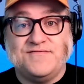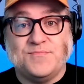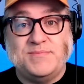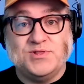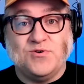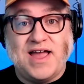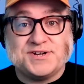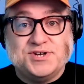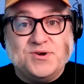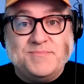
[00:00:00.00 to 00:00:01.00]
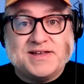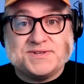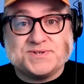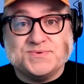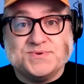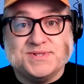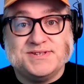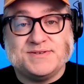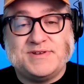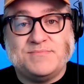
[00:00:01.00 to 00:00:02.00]
for people who are actually going back to school
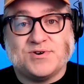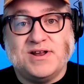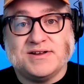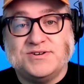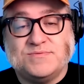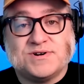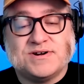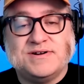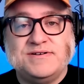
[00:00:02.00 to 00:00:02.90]
in September and October.